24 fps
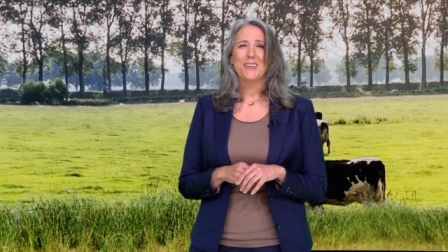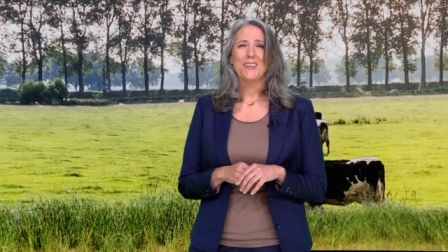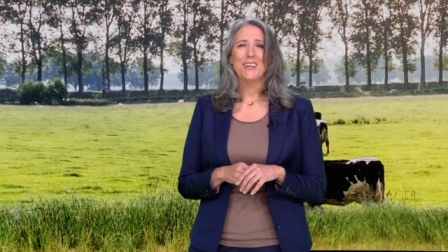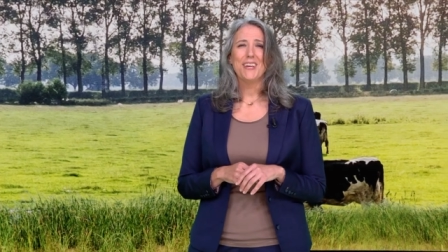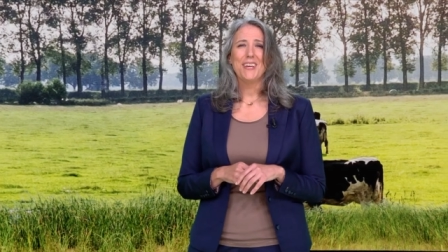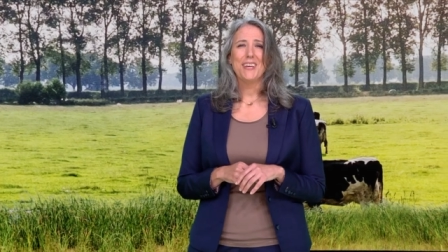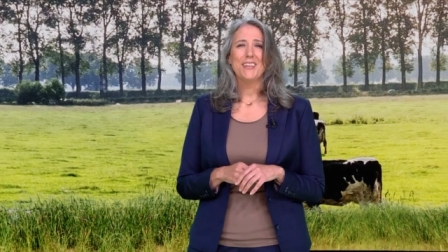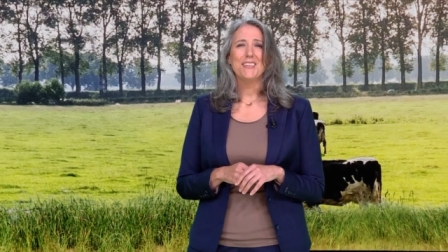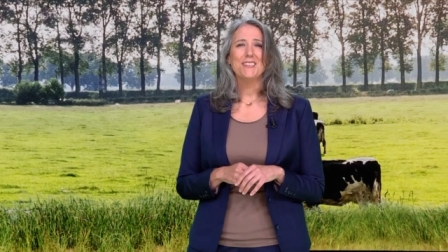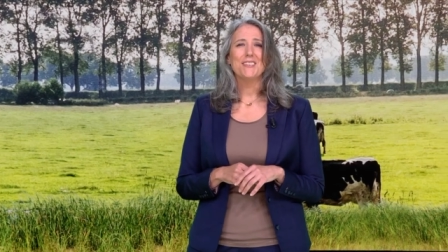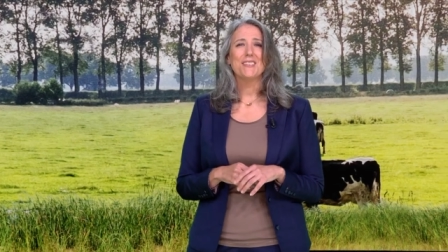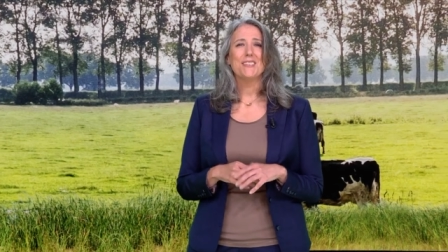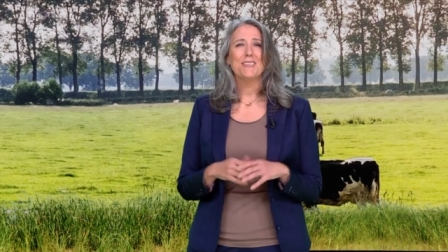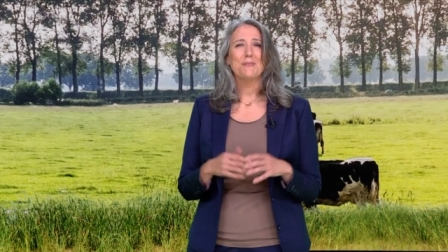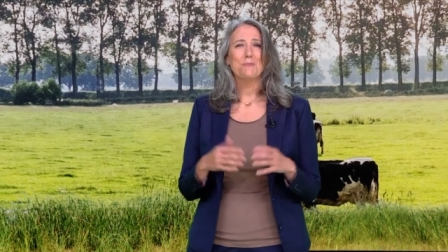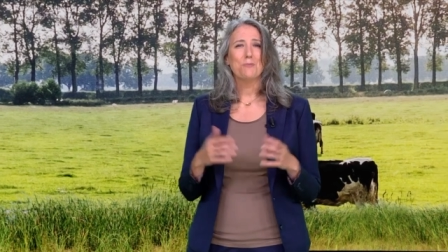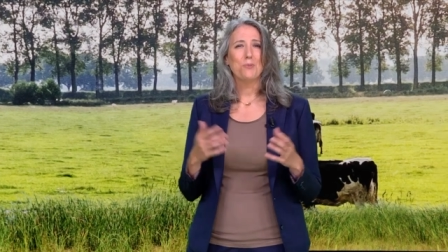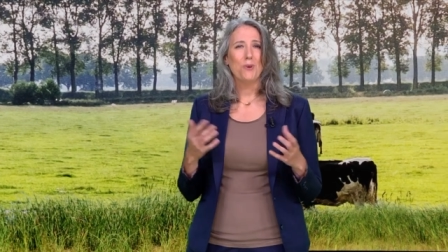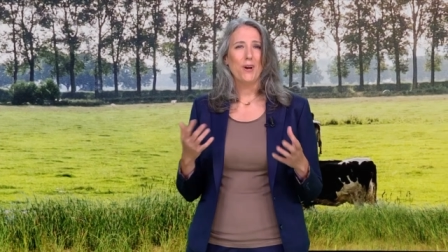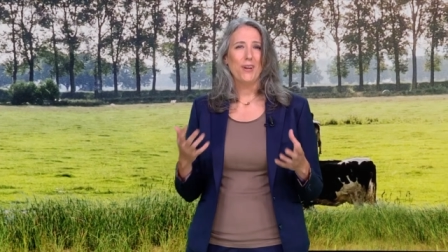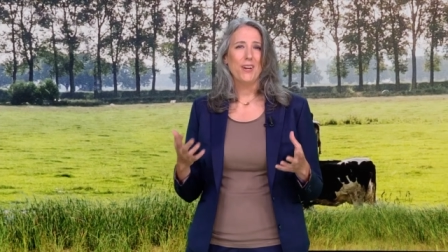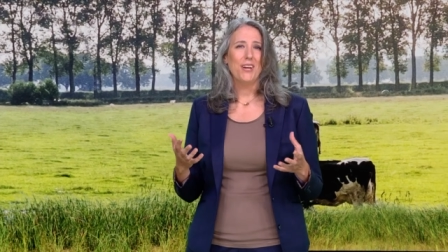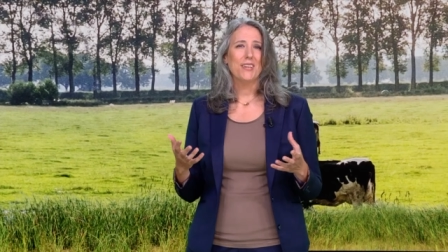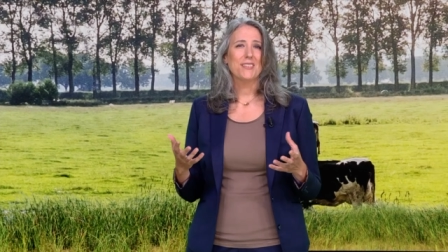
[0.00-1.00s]
is
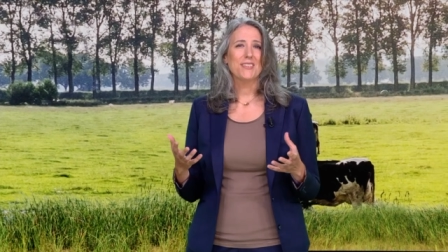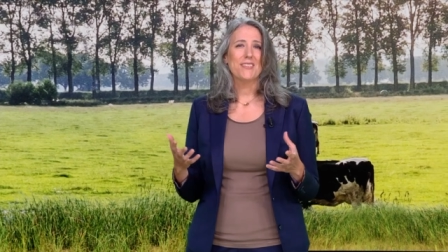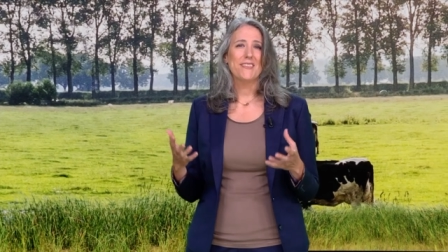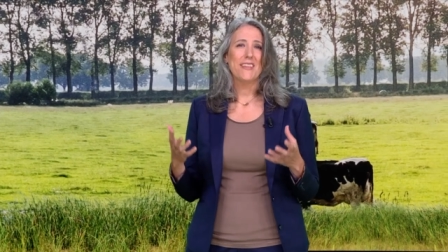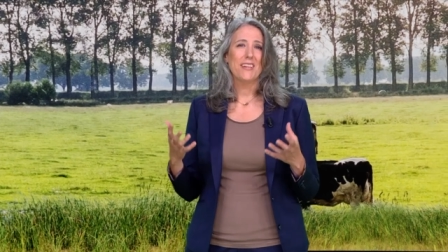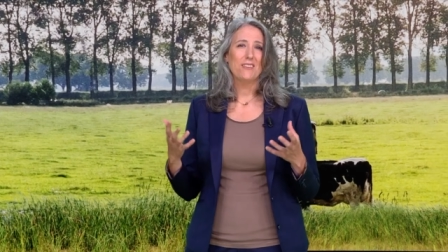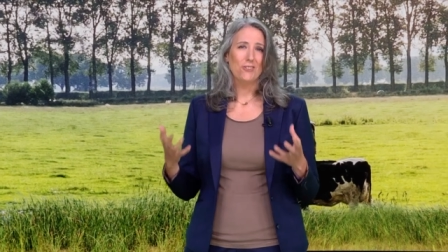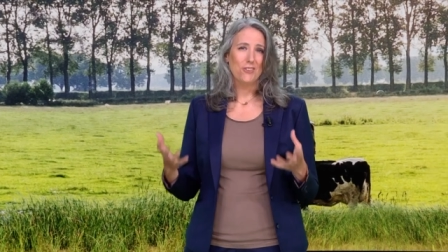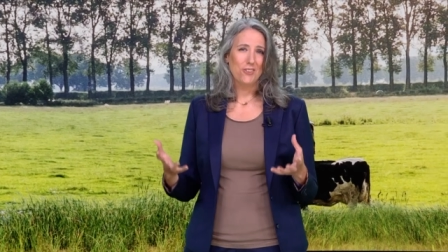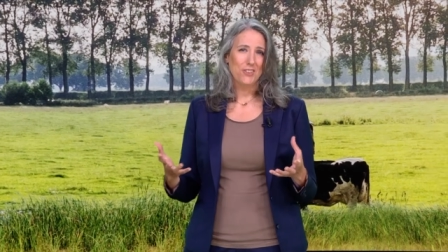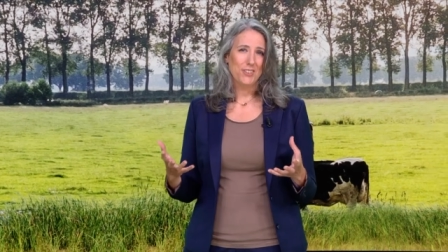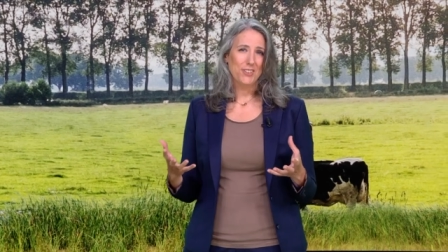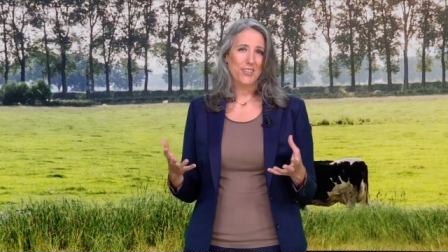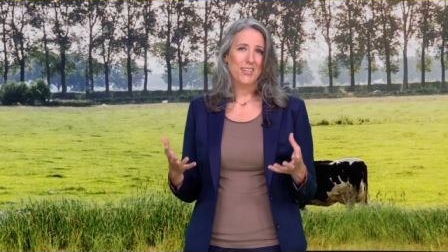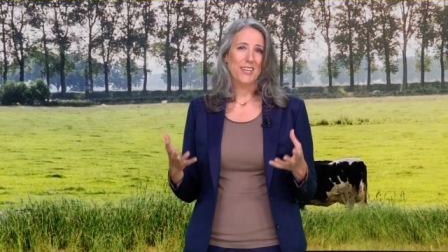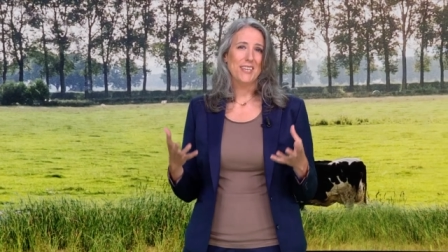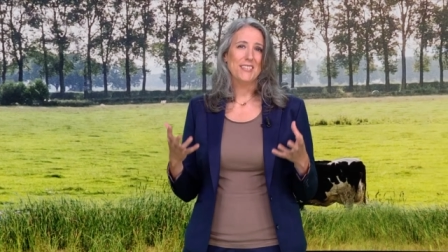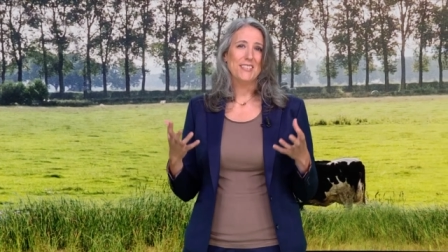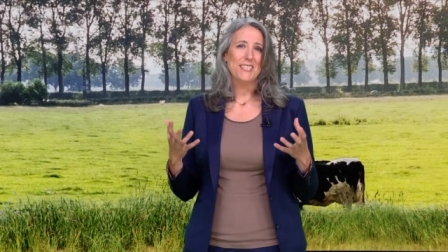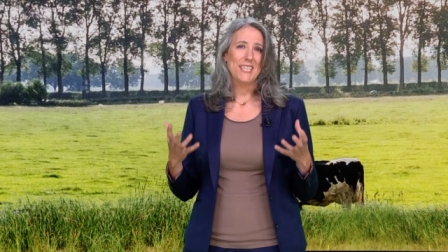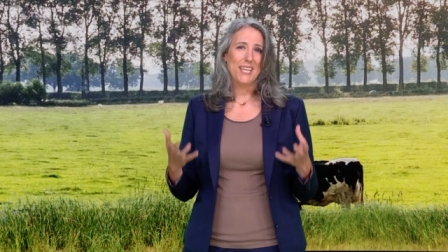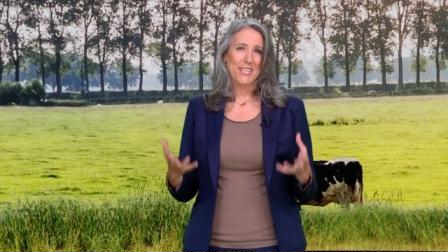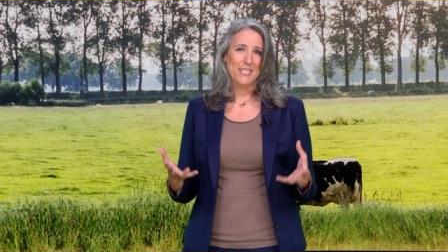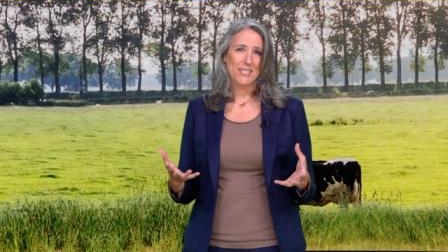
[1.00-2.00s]
products that look and
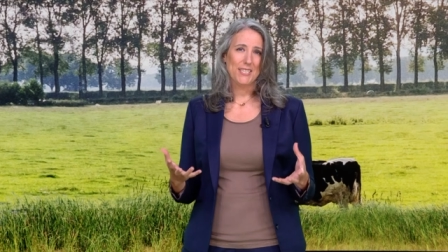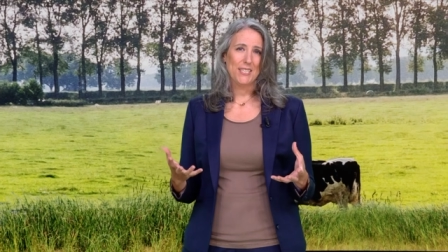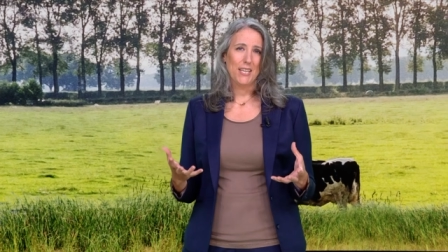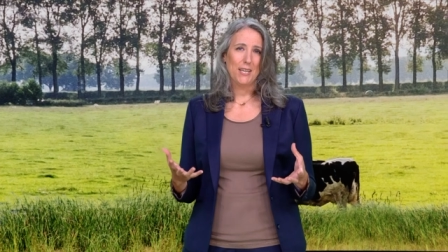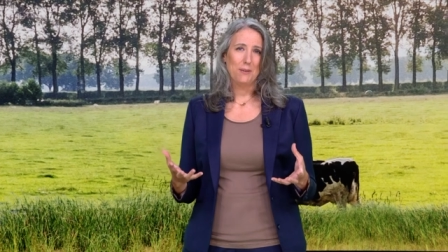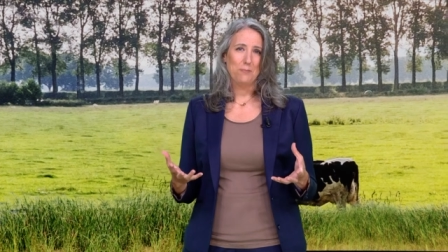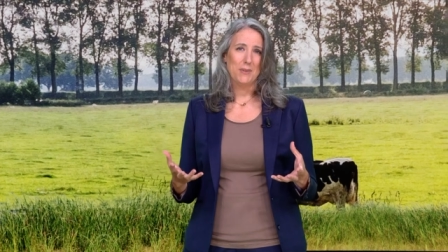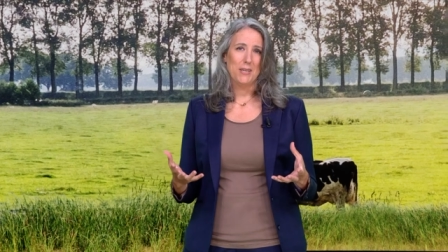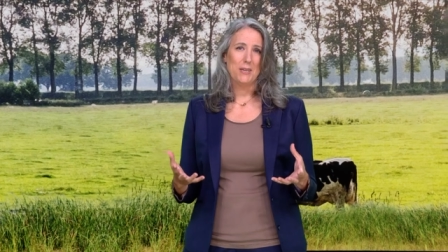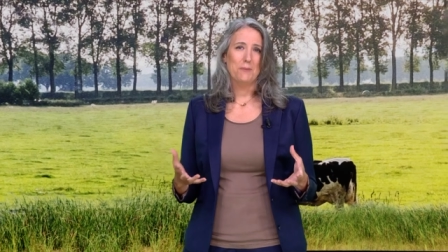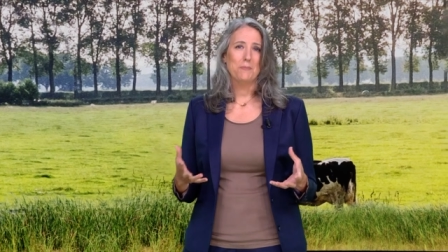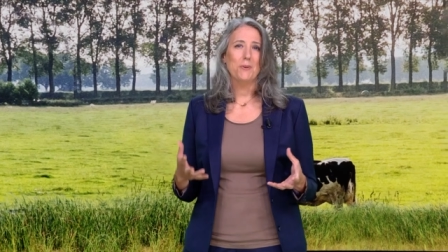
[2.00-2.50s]
taste like meat